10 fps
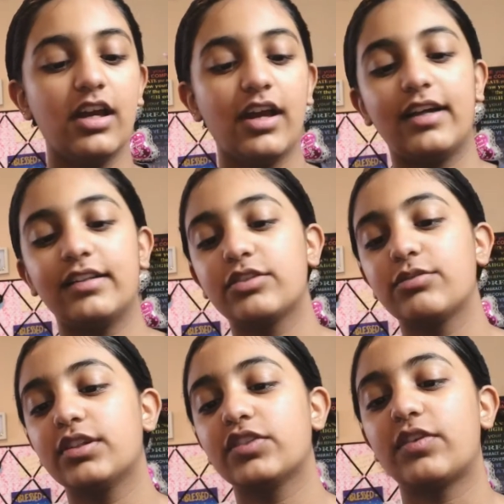and this
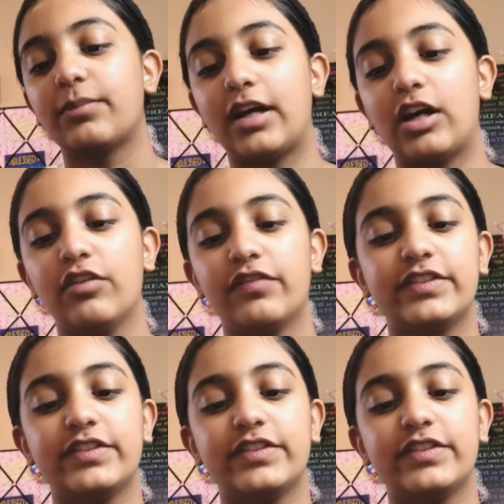one's from e.l.f.